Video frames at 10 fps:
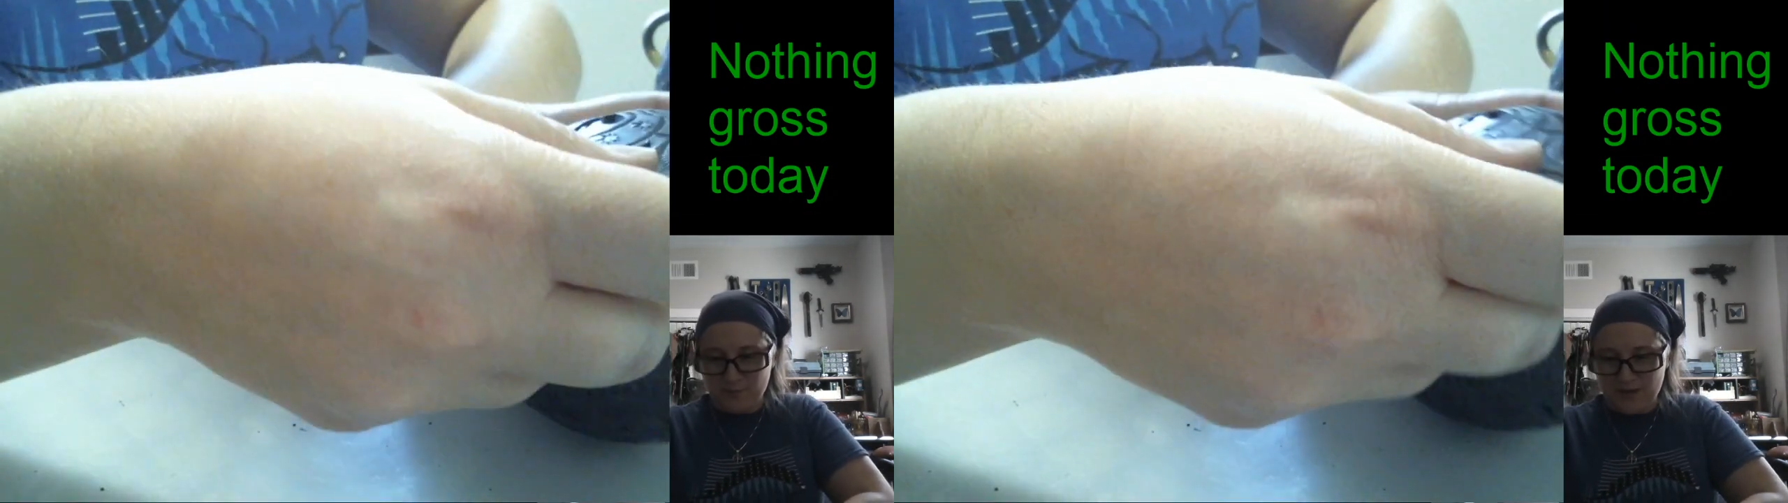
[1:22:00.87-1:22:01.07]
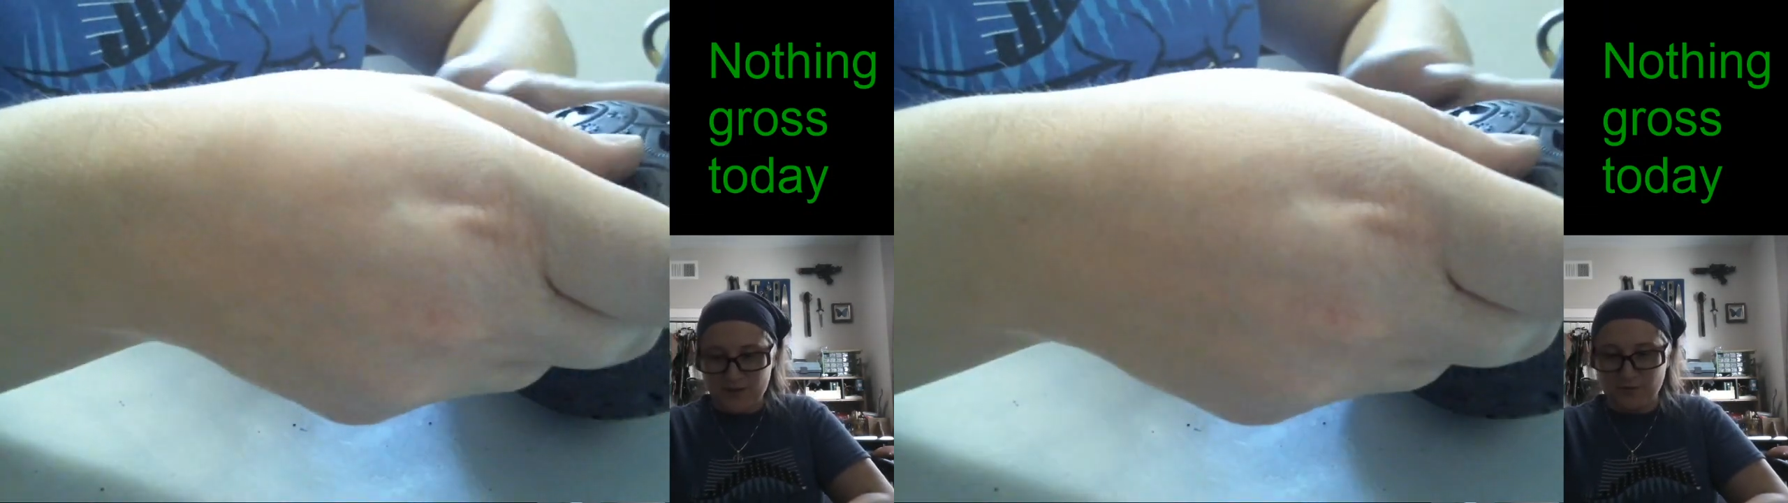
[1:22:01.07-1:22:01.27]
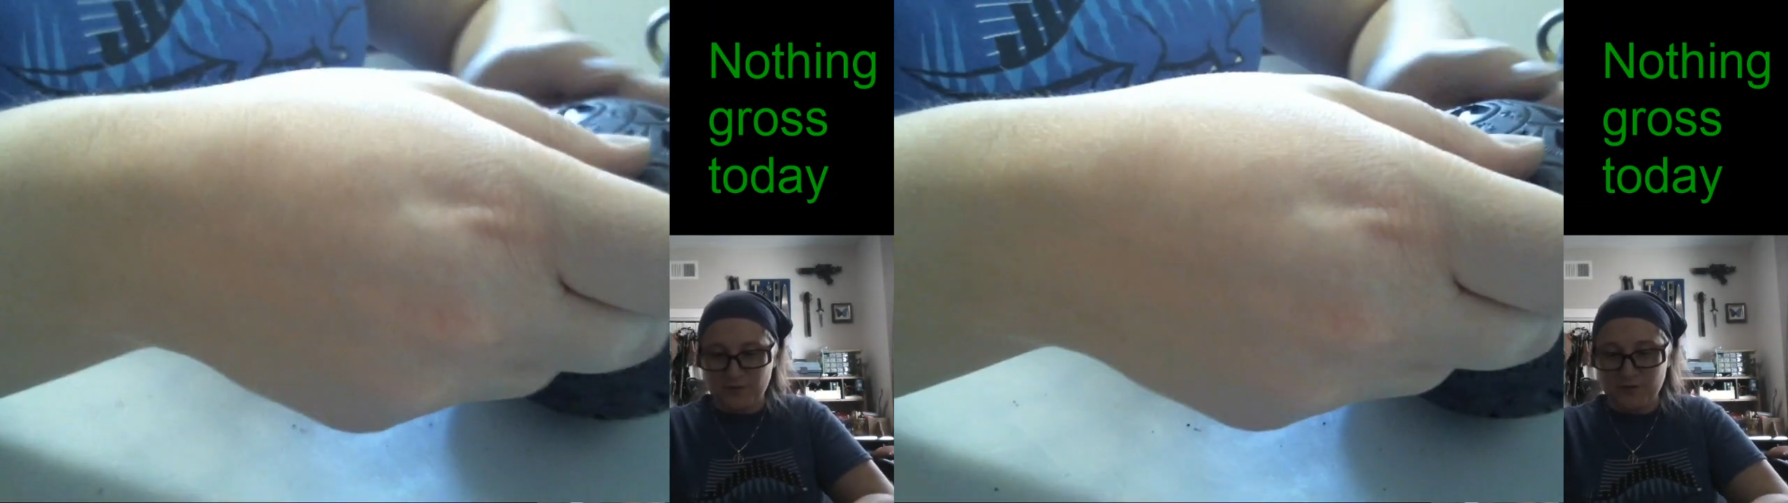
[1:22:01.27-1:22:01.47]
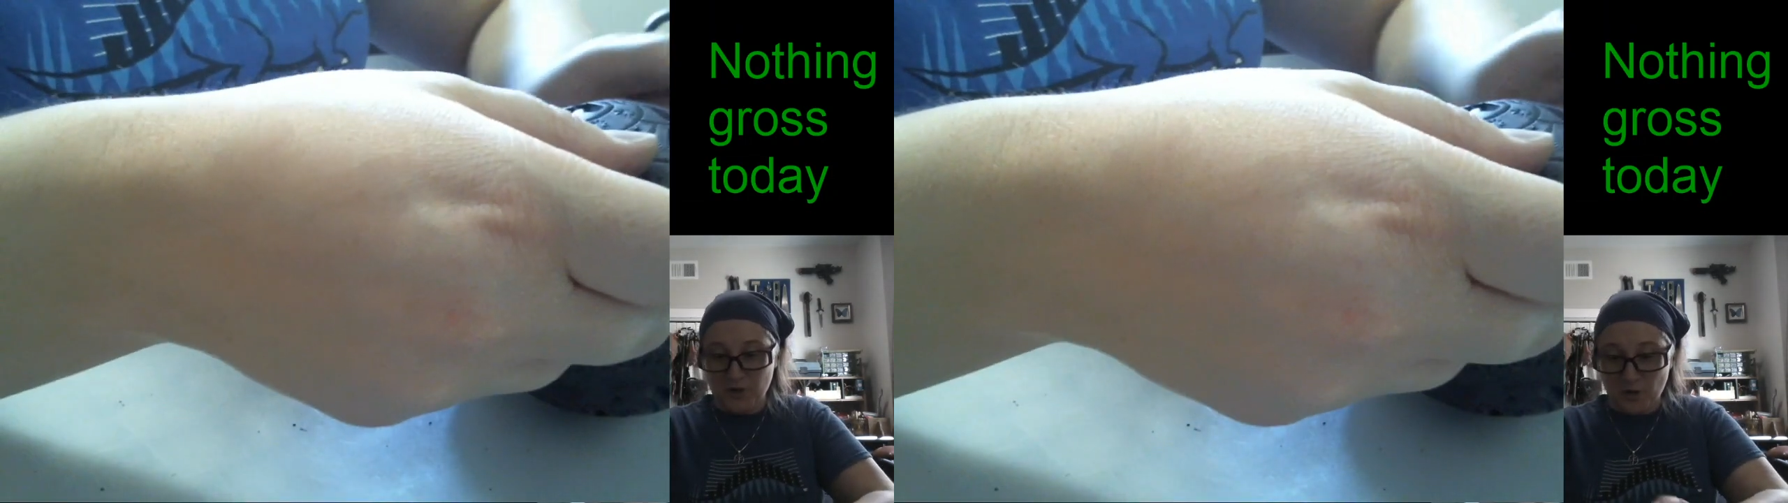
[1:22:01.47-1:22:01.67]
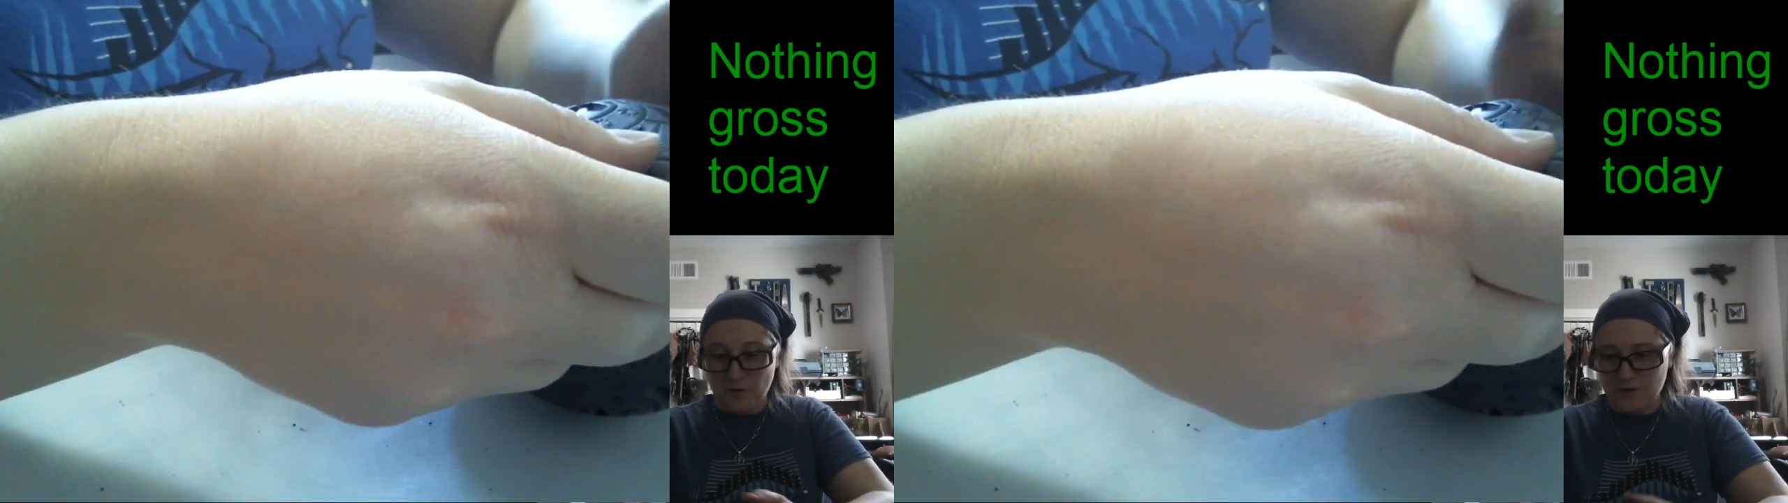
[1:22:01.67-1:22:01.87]
piece would
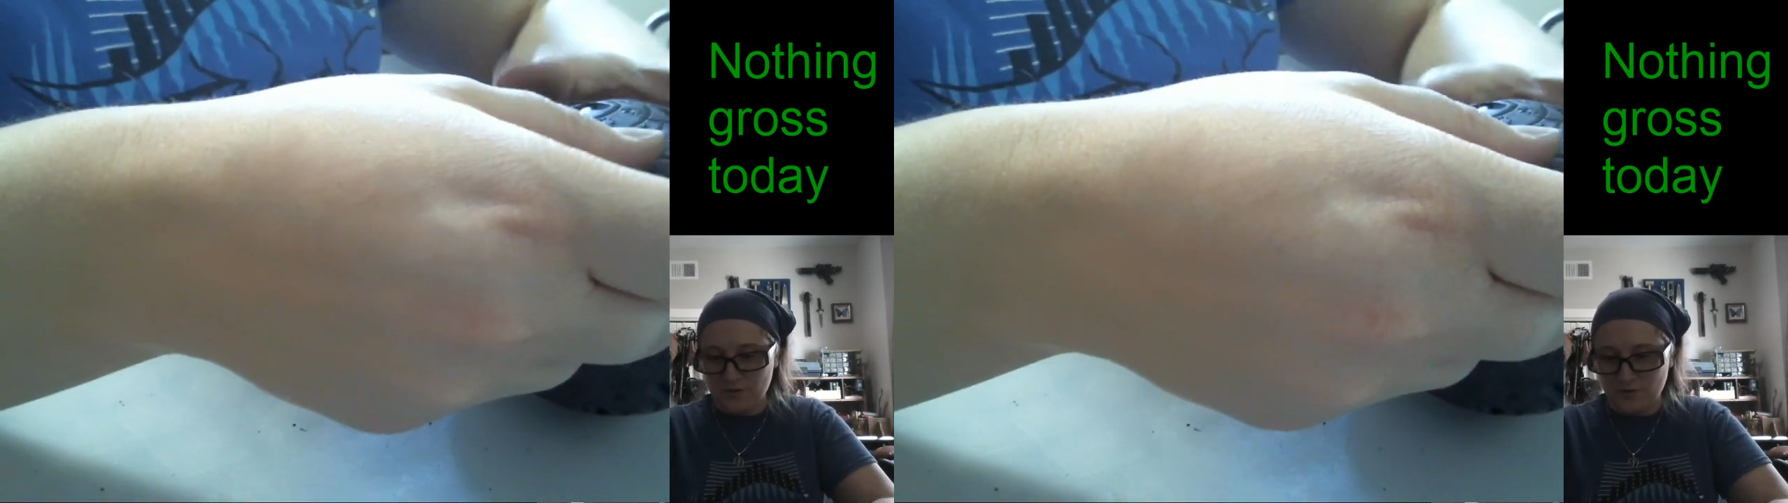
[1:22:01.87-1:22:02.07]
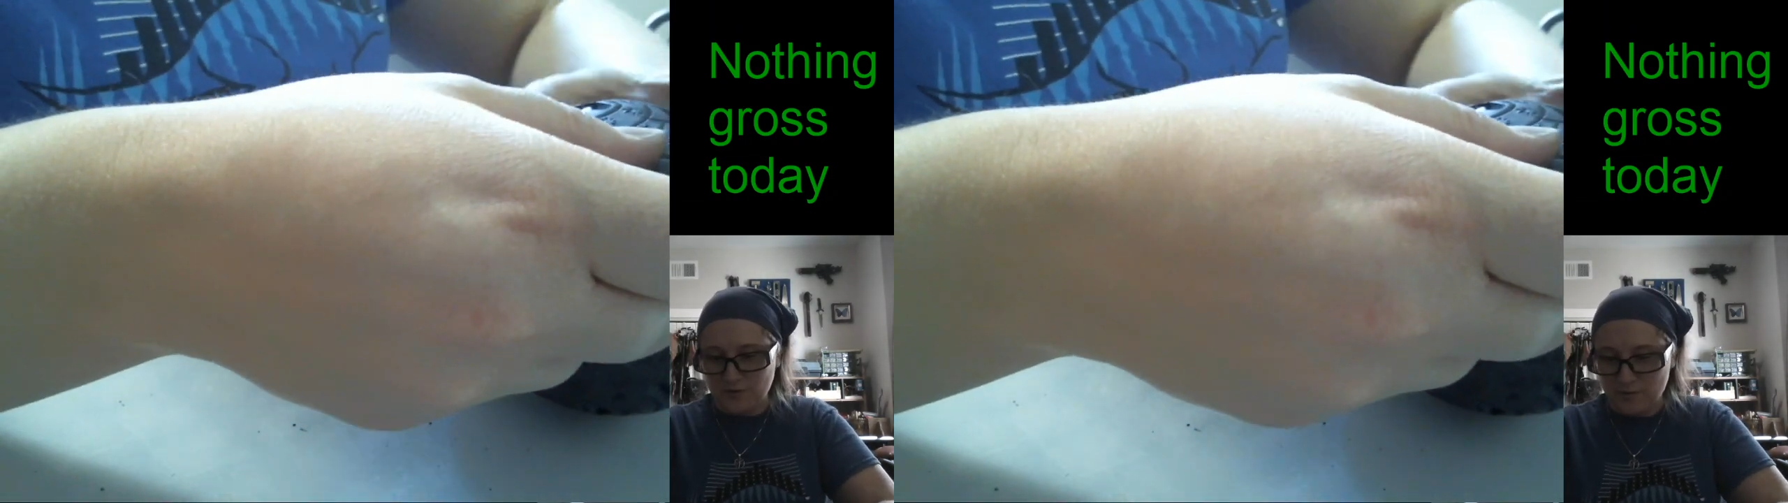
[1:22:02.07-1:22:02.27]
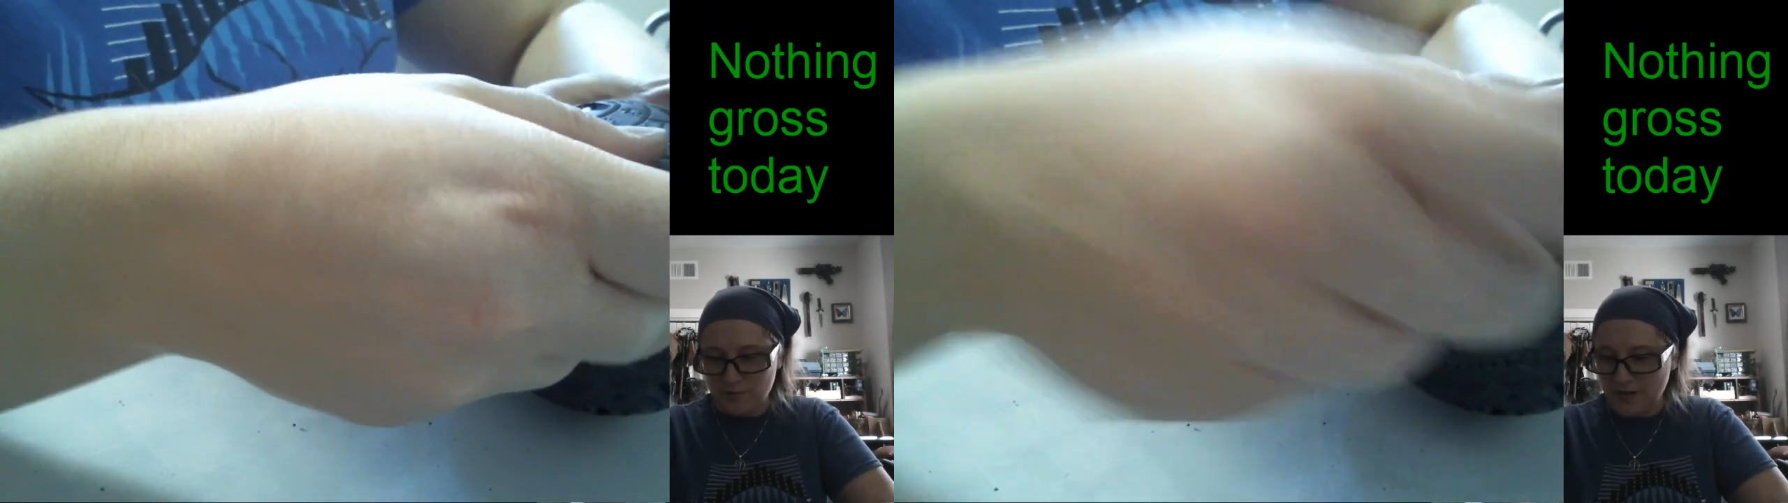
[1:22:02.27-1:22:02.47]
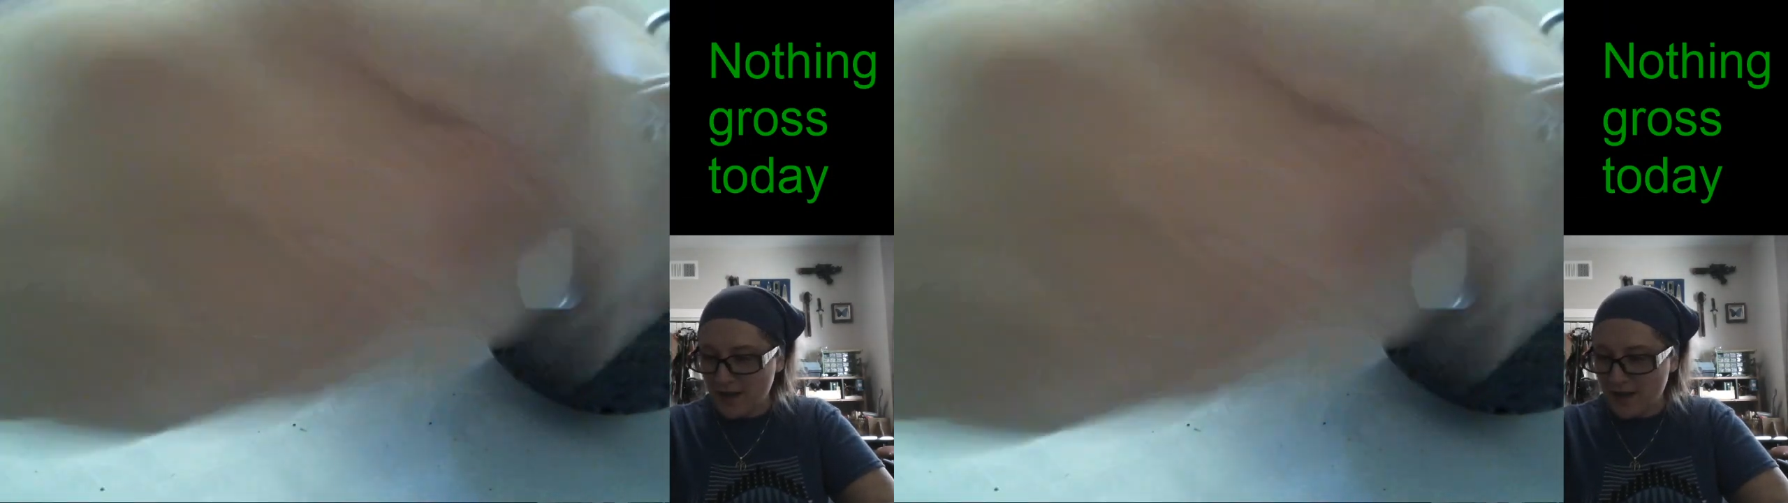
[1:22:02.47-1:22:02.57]
go into in a big